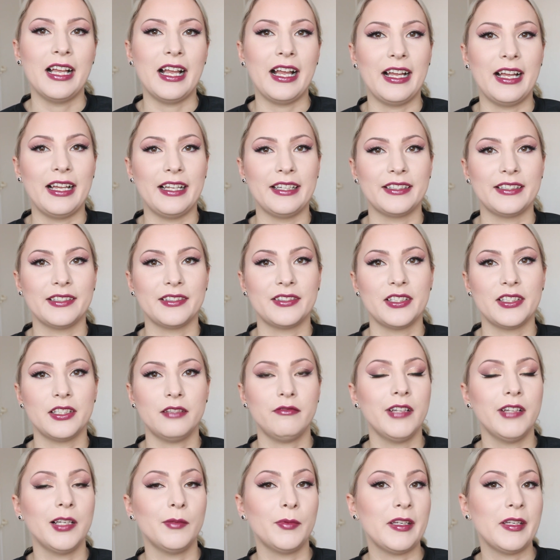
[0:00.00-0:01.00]
And
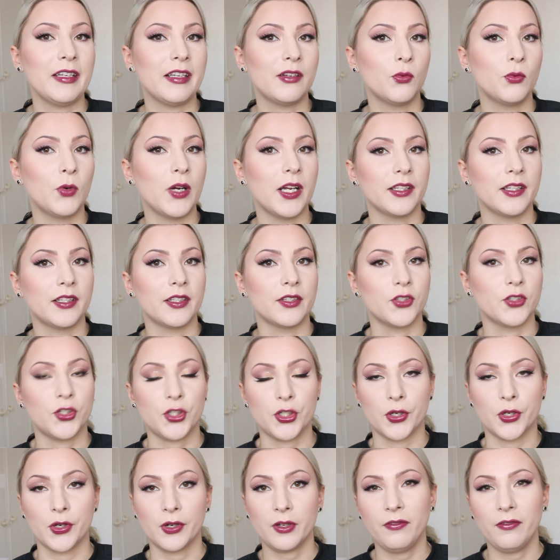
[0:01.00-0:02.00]
this will be quite a
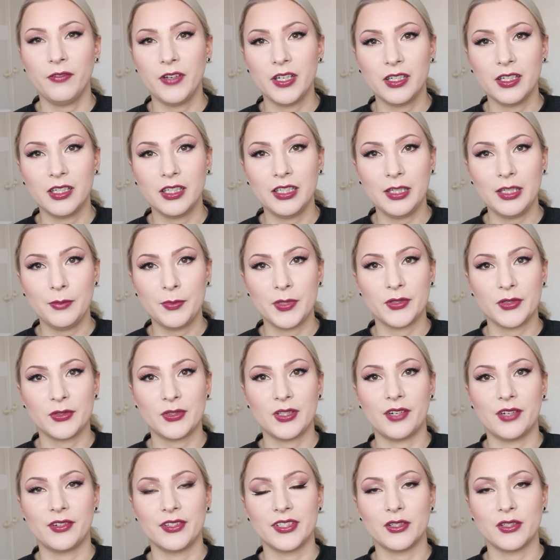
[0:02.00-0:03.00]
short finale because
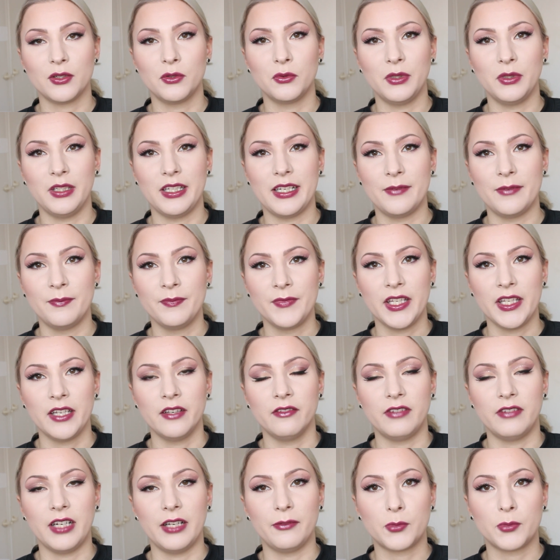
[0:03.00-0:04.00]
there is only
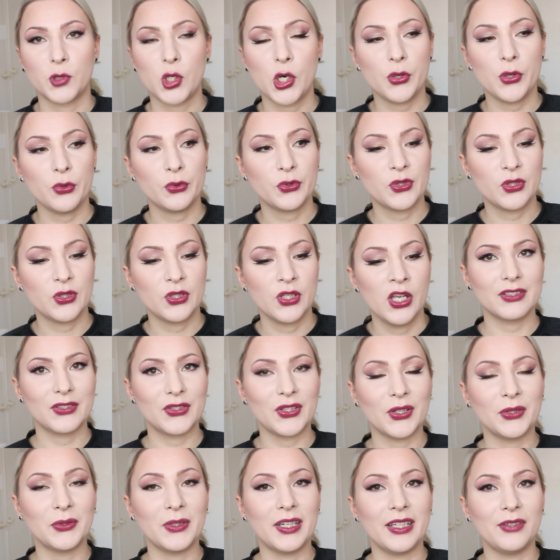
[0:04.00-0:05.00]
5 products.
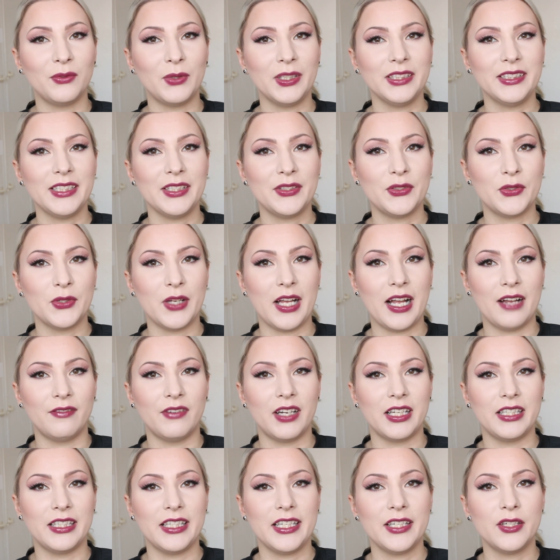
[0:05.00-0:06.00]
So I wanted to have
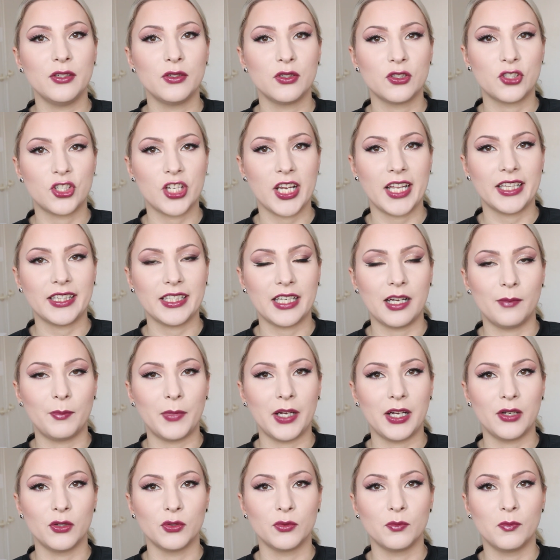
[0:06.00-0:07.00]
a little chat
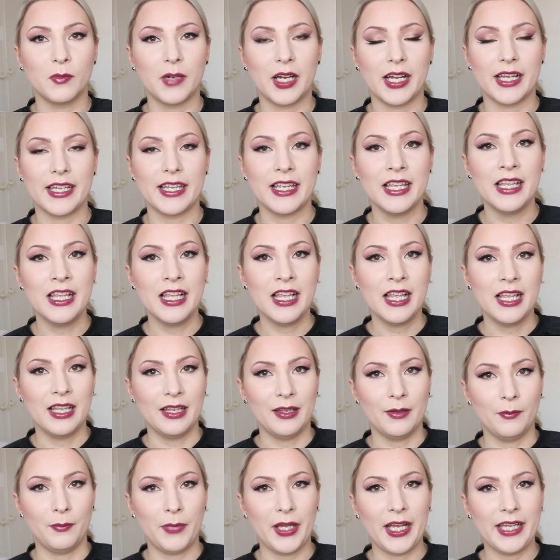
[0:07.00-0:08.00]
about my
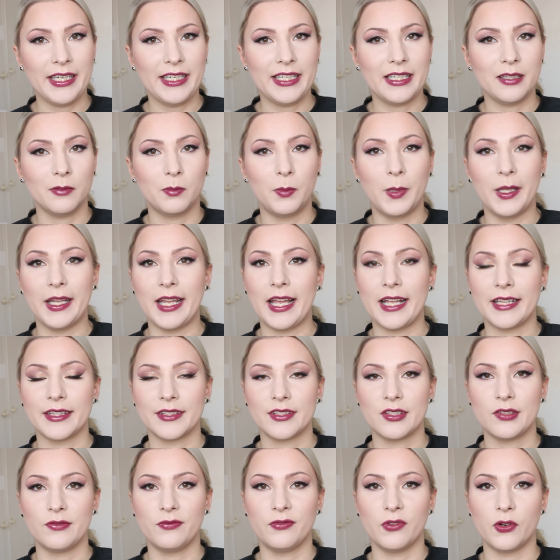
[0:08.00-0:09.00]
panning
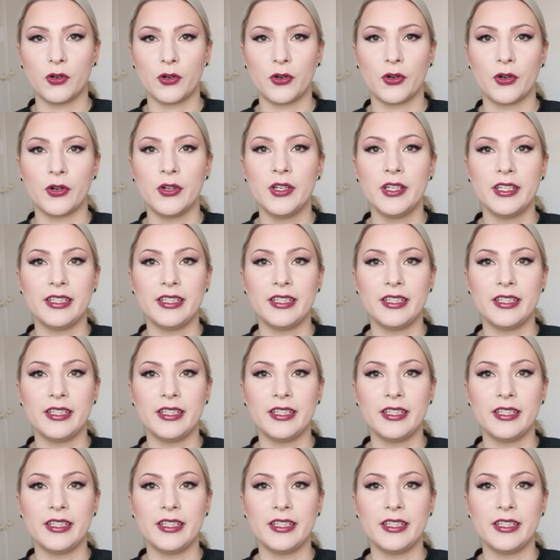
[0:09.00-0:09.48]
plans for